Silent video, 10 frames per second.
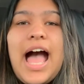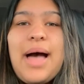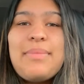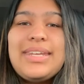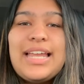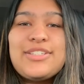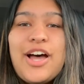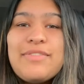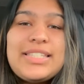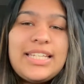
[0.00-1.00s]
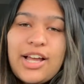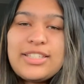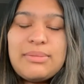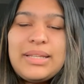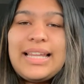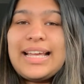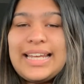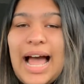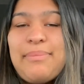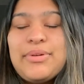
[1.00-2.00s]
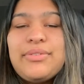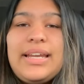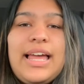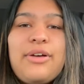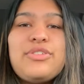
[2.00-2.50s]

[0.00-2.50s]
and that's obviously not something that can happen right now.